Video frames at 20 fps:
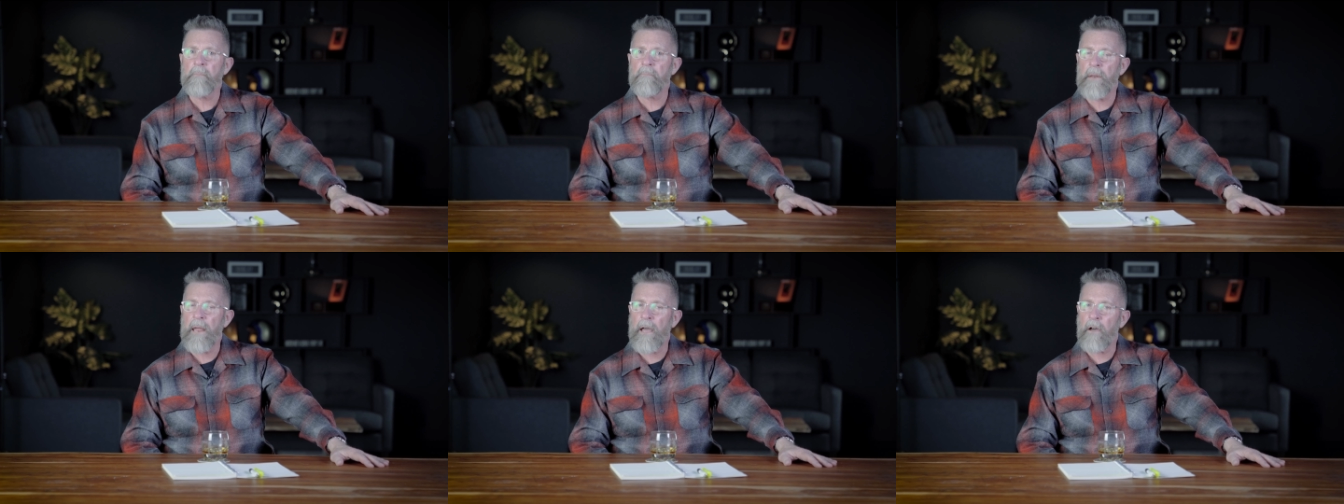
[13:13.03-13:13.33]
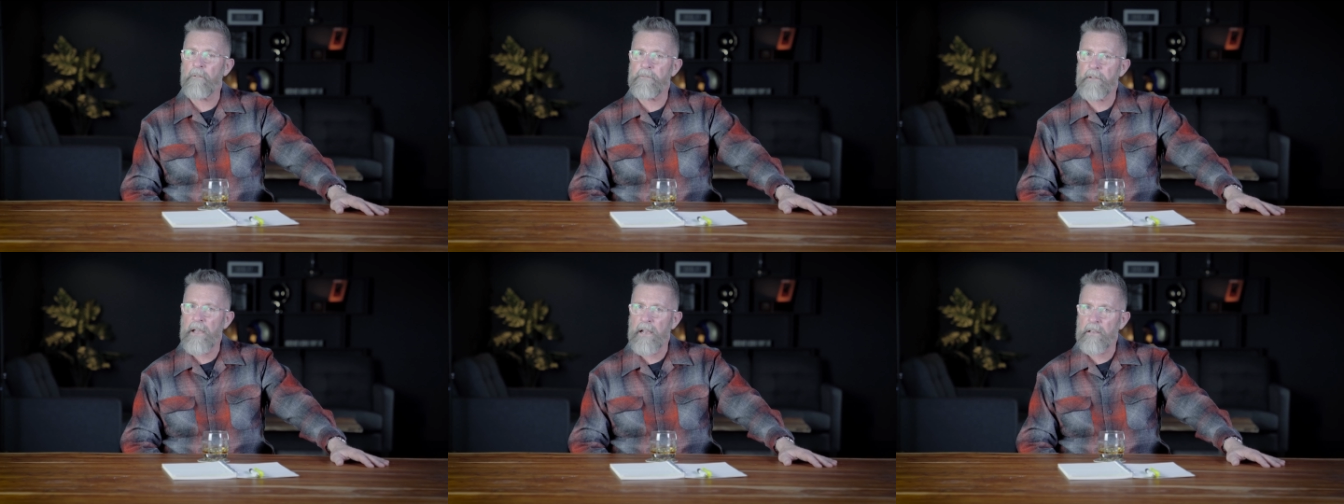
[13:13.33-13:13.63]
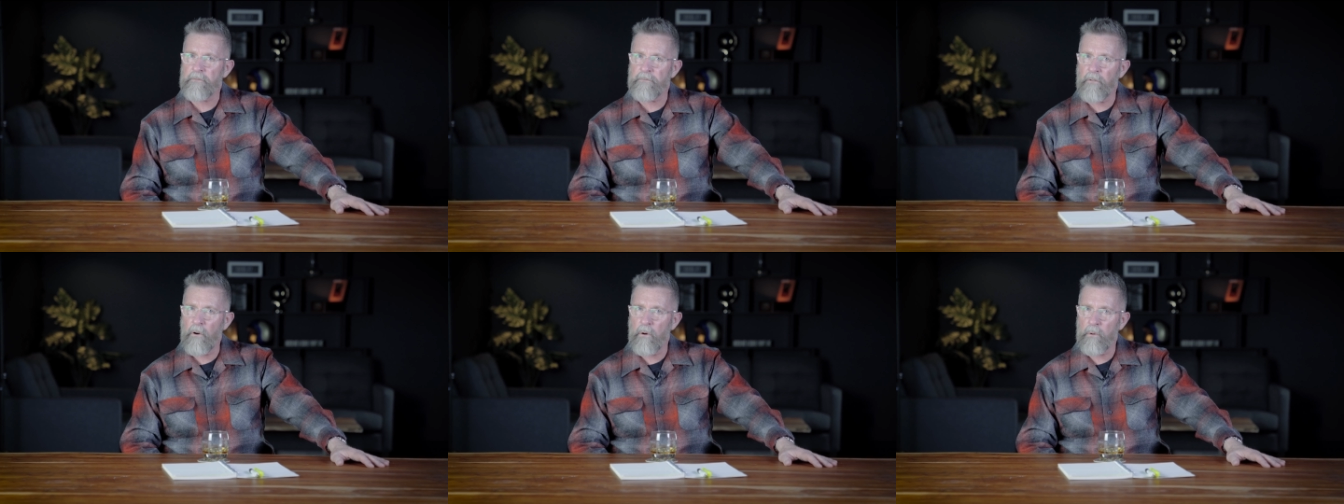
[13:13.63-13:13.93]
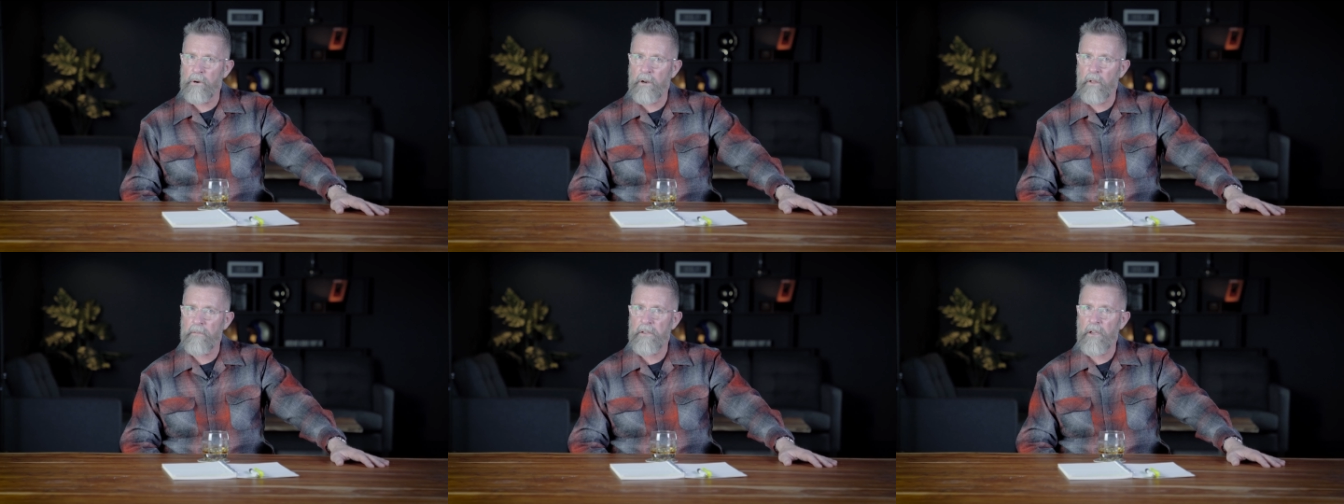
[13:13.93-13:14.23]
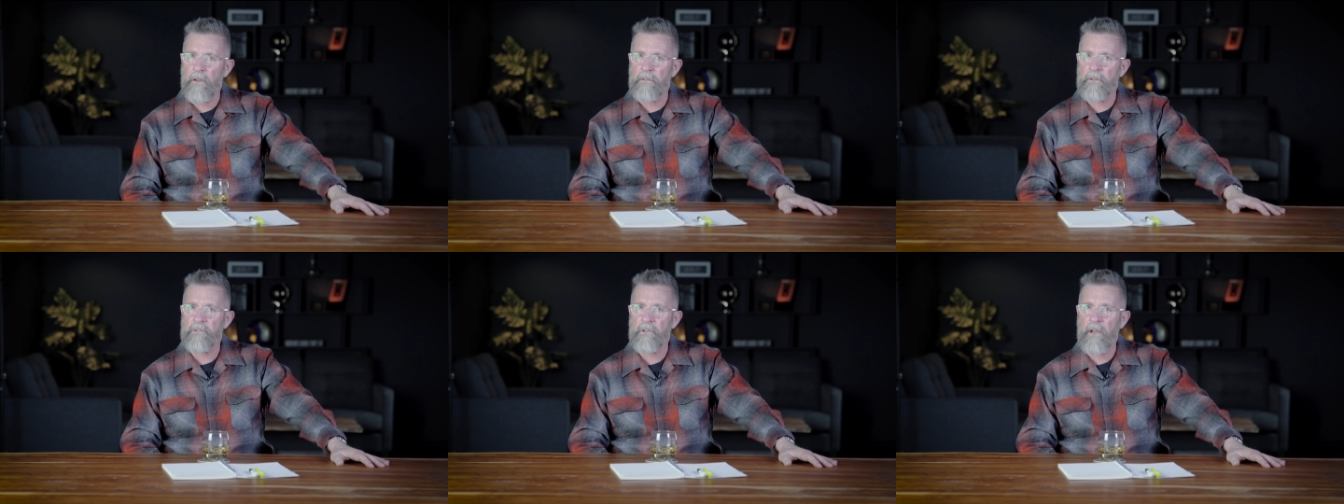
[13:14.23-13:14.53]
Now, fast forward on
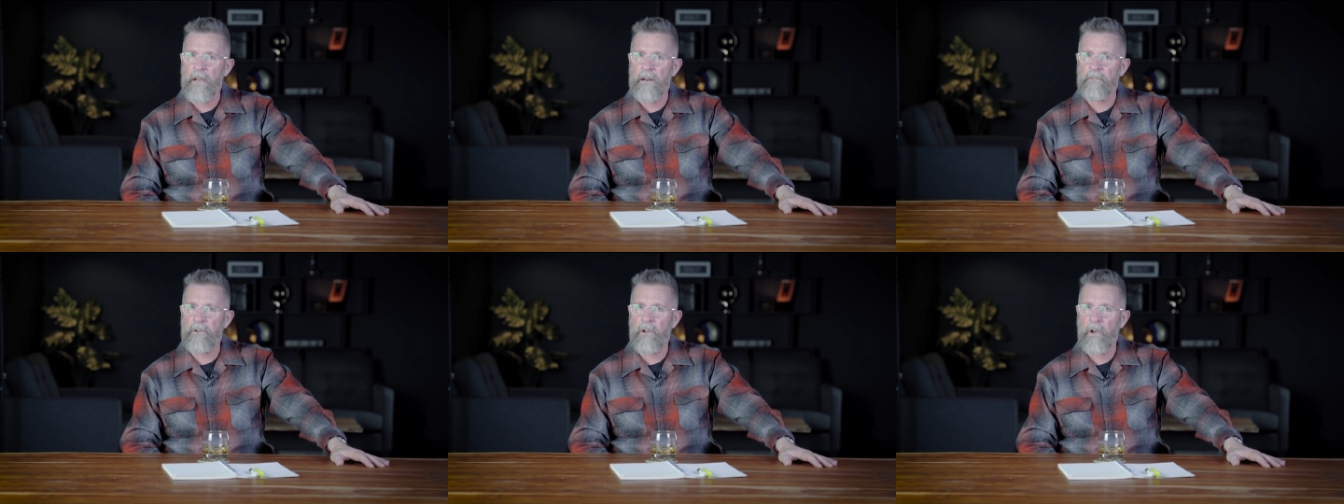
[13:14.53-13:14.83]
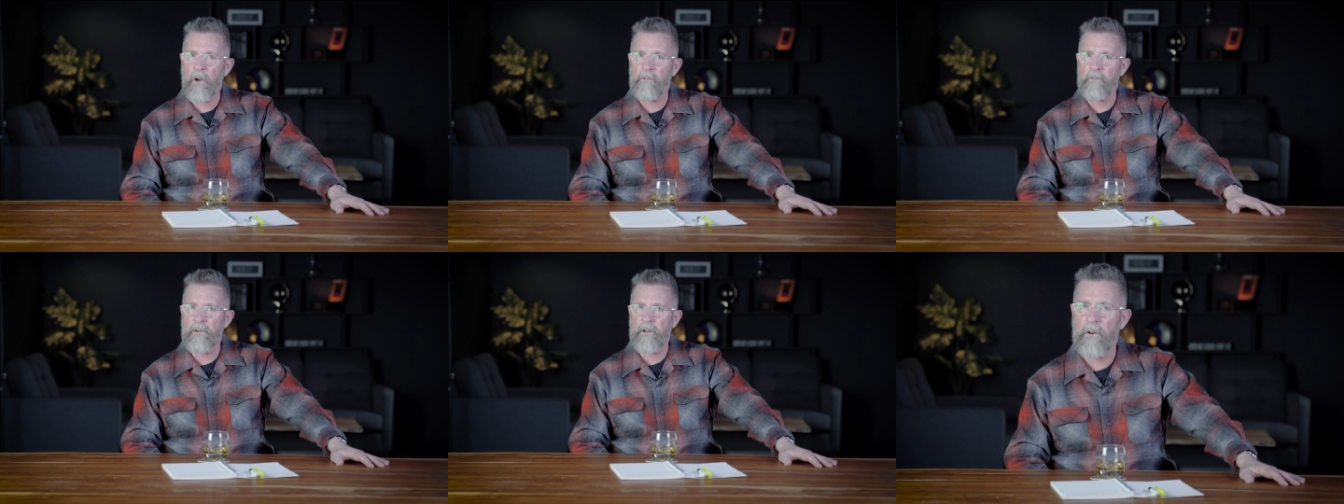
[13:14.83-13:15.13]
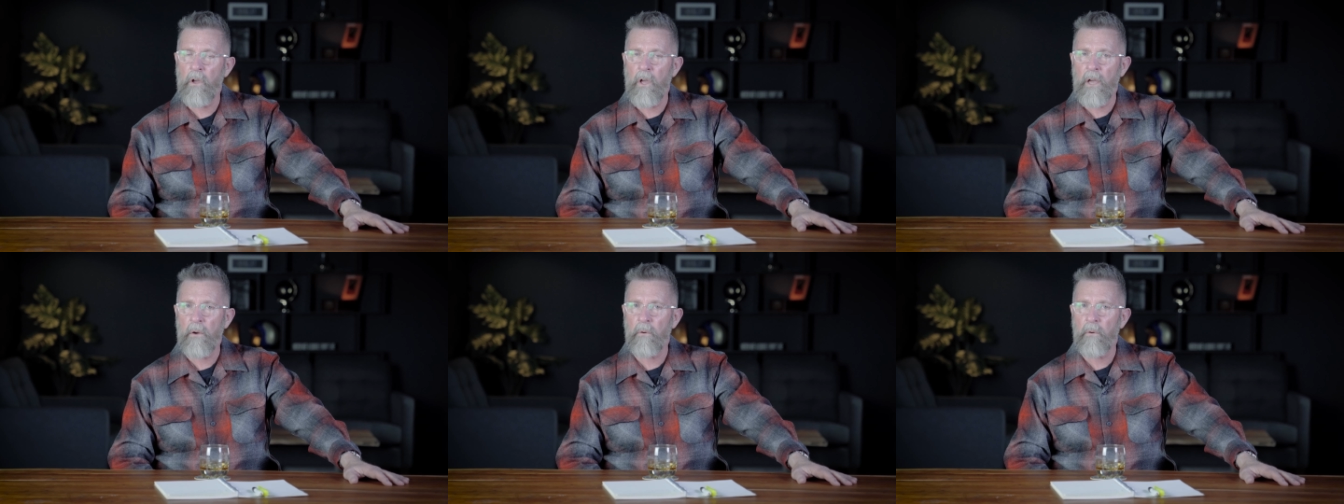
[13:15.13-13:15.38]
the other side of COVID,